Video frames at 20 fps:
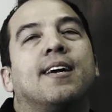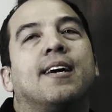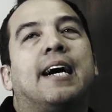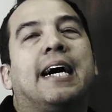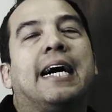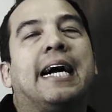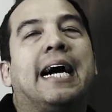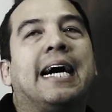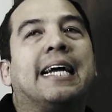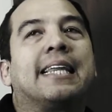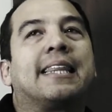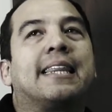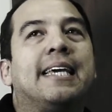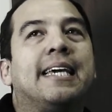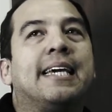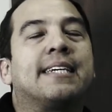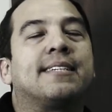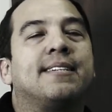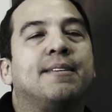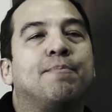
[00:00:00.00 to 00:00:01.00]
I, I
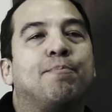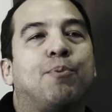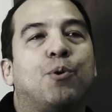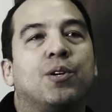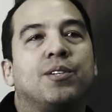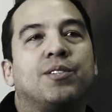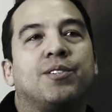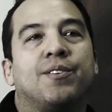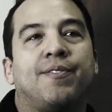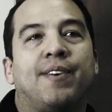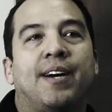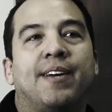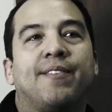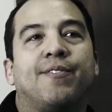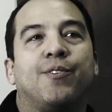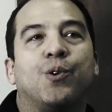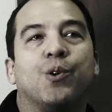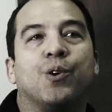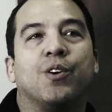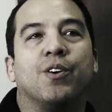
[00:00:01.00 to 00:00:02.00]
think it's important to fight
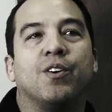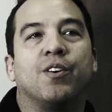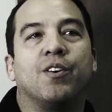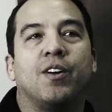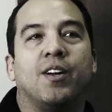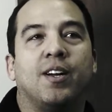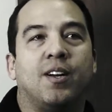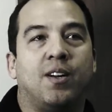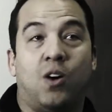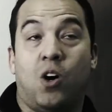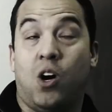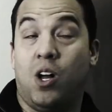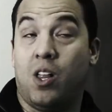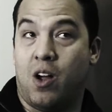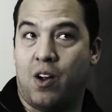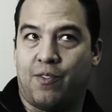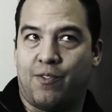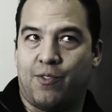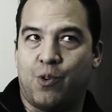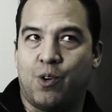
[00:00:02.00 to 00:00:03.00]
for all
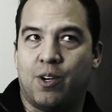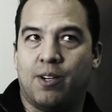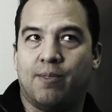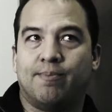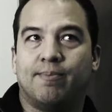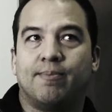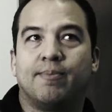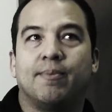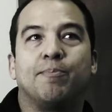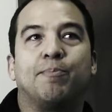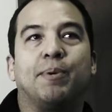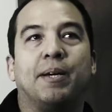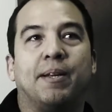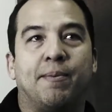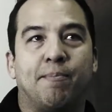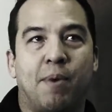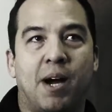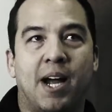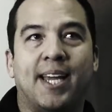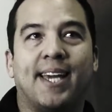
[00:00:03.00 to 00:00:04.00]
art form, but
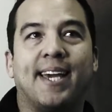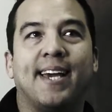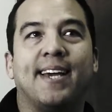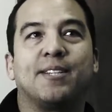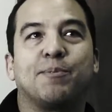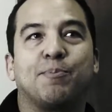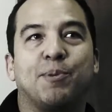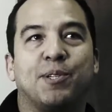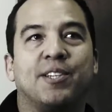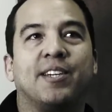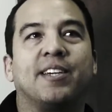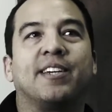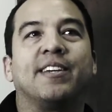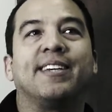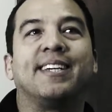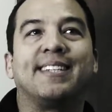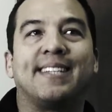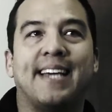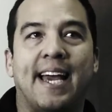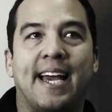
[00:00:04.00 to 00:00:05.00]
in my case,
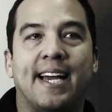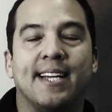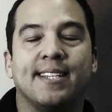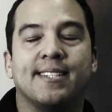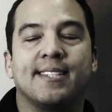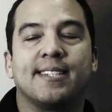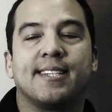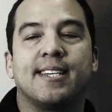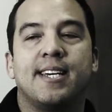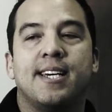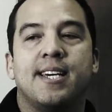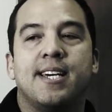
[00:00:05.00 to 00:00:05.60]
particularly dance,